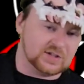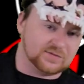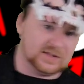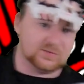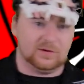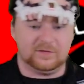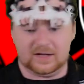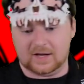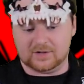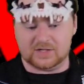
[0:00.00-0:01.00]
just for this one
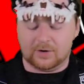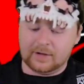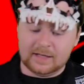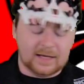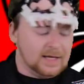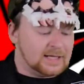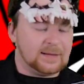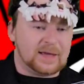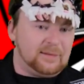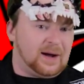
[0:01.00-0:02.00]
video. So
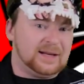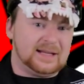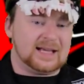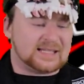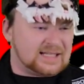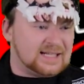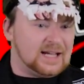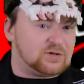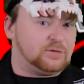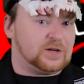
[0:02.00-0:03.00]
keep that in mind, I guess. It's a
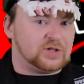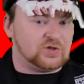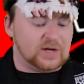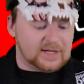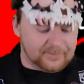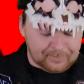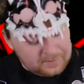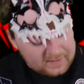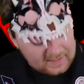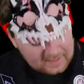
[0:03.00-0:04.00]
nice refreshing drink,
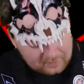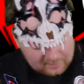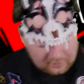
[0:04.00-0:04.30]
but uh, yeah, we're gonna